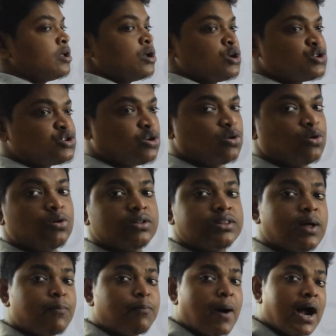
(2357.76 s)
So
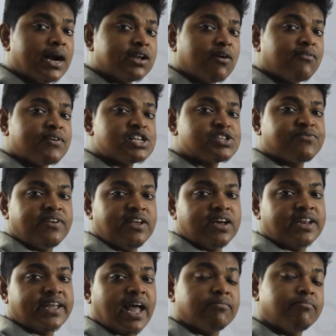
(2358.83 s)
the part of a
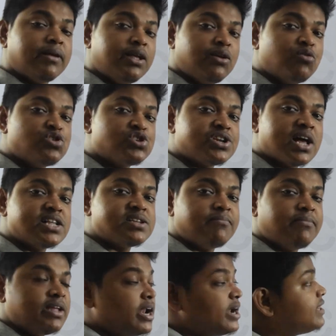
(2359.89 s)
sphere can be used as a
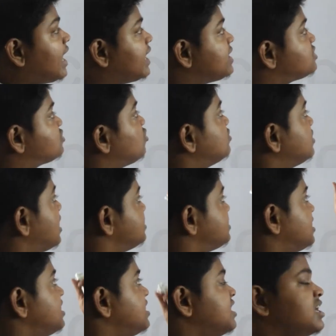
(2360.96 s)
mirror, that is known as
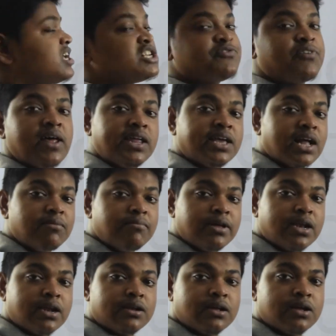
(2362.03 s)
a spherical
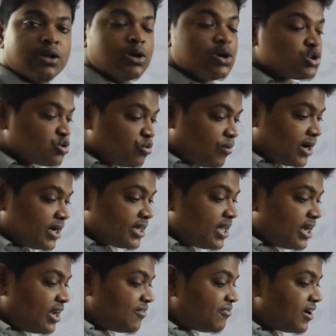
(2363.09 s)
mirror. So what are
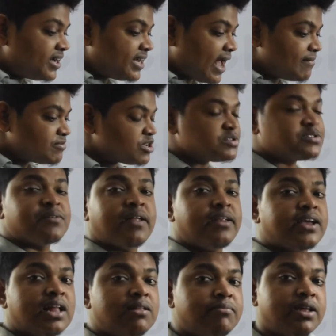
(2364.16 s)
the different types of
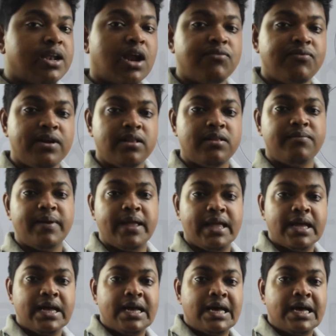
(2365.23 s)
spherical mirror we will be